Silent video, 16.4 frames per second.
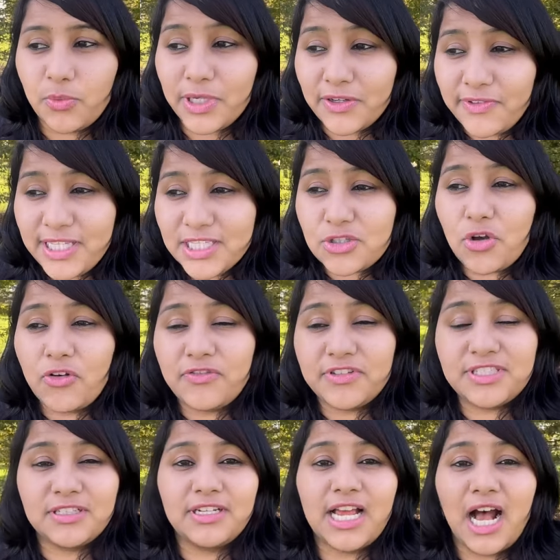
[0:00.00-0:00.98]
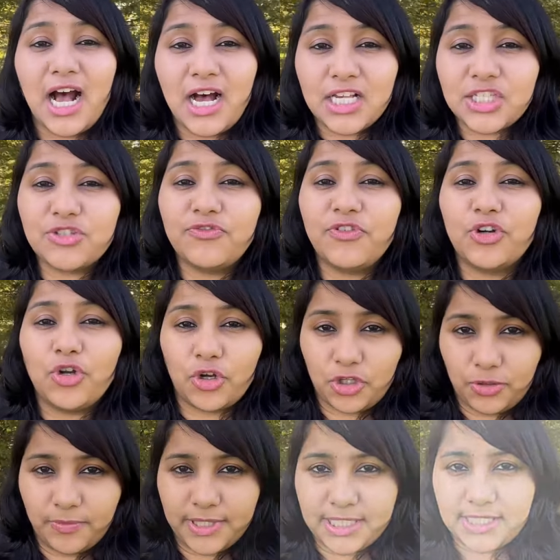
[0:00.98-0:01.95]
where visa officer asked for
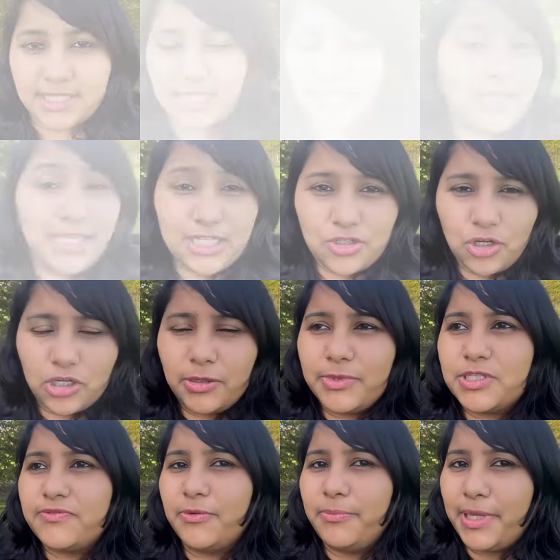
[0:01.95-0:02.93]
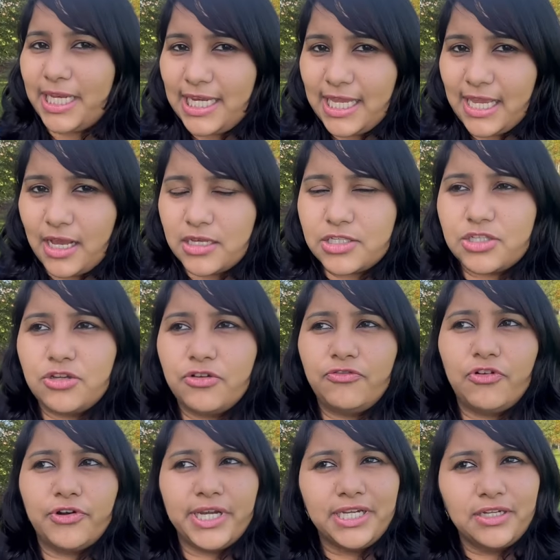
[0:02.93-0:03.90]
documents. These documents were mainly asked
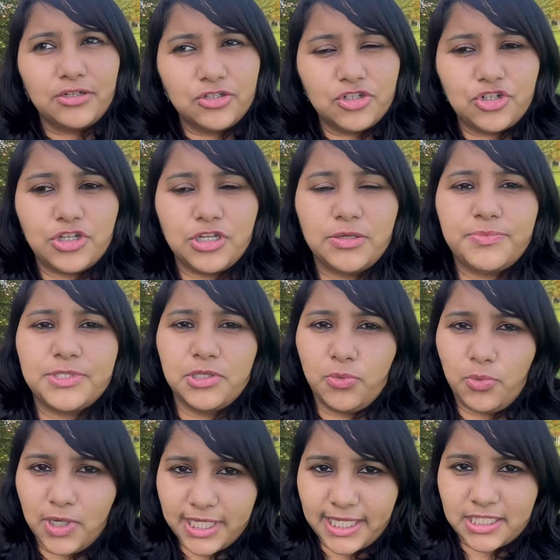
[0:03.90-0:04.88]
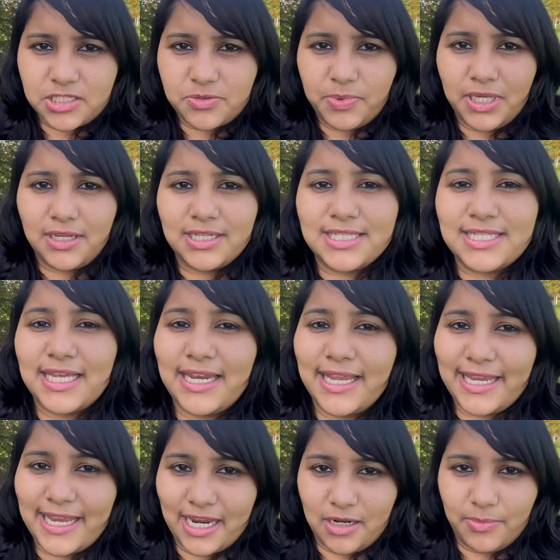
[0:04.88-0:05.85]
for internships, work experience, and
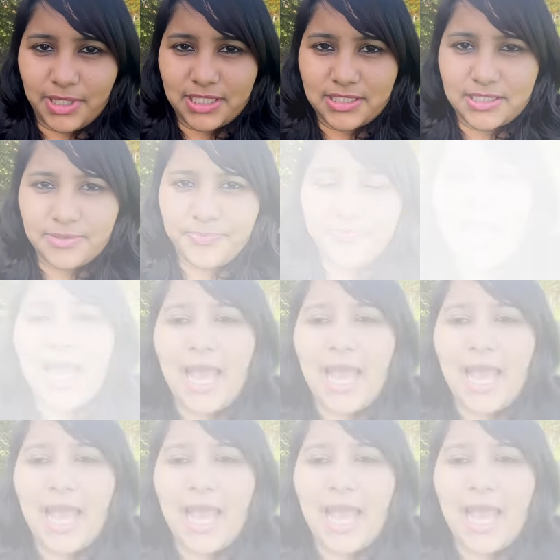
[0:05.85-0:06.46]
academics.